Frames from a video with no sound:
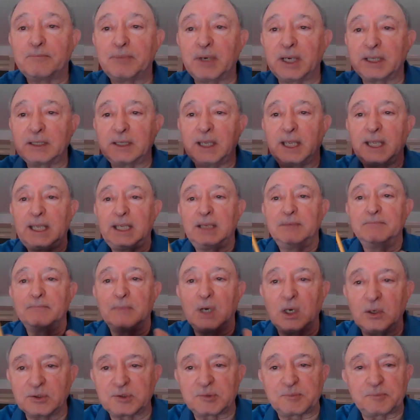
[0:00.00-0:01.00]
but in
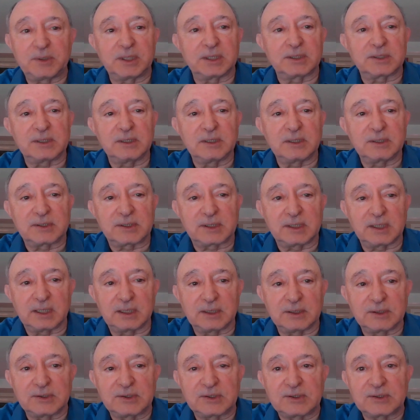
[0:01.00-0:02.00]
most
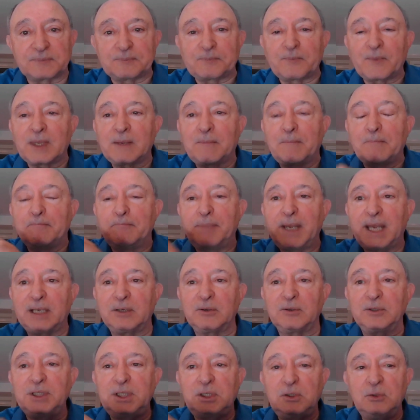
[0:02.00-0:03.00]
businesses,
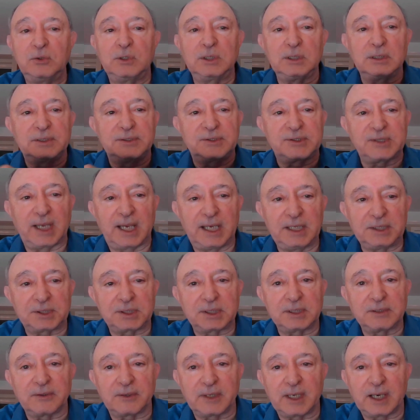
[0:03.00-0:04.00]
better
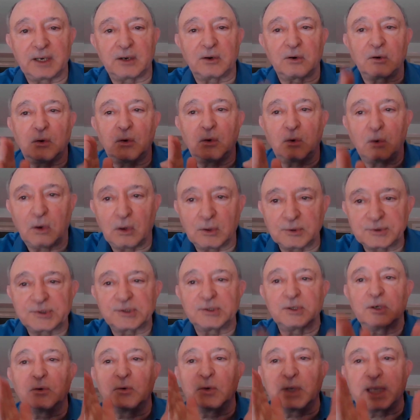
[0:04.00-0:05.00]
utilization there
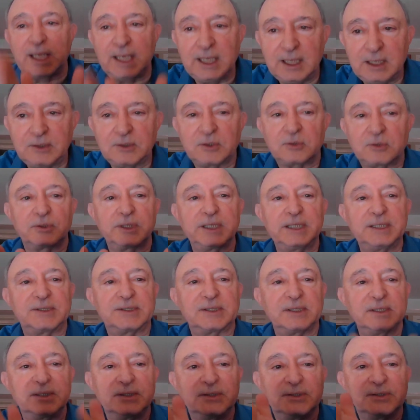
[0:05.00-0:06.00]
also
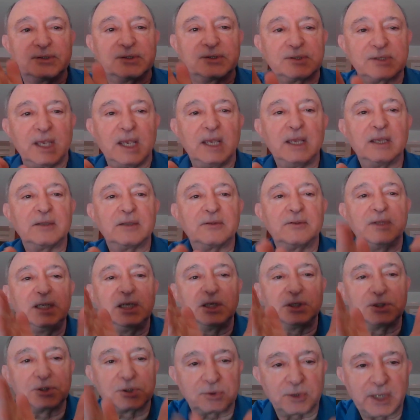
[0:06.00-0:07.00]
increases
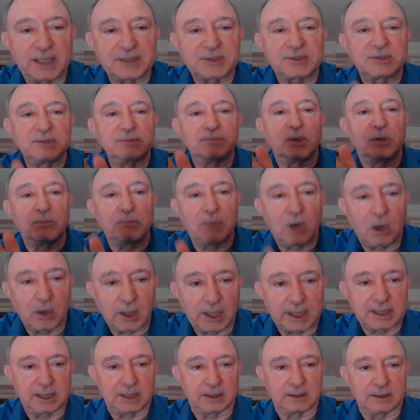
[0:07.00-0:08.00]
the addressable
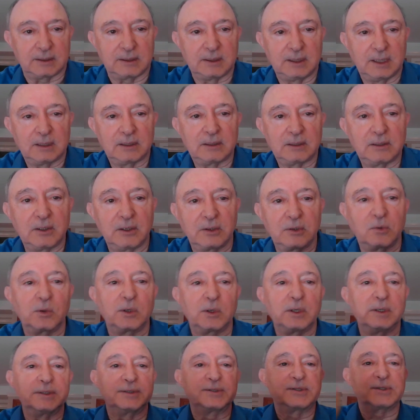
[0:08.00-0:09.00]
market. In other
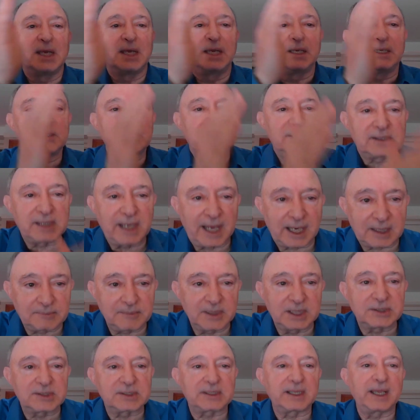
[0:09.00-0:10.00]
words,
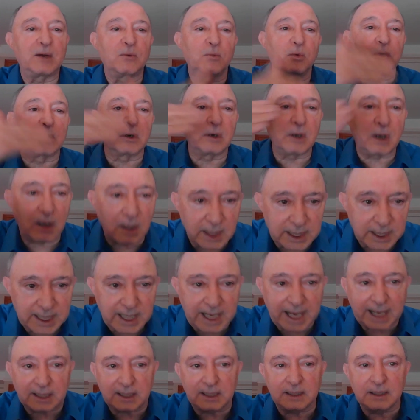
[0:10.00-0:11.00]
segments that were
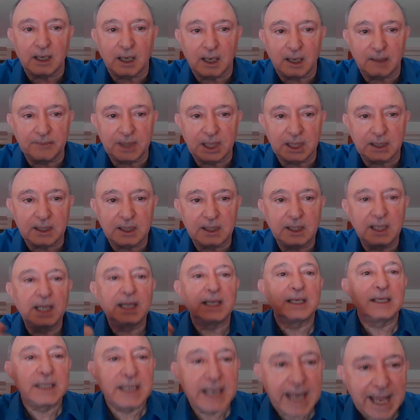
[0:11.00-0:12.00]
uneconomic
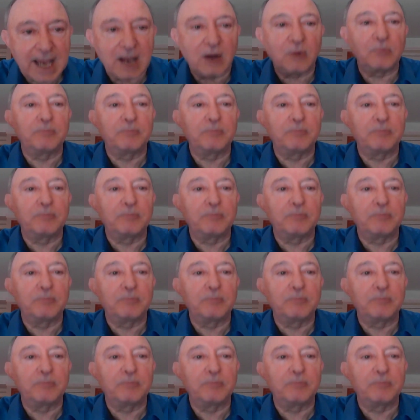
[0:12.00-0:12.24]
now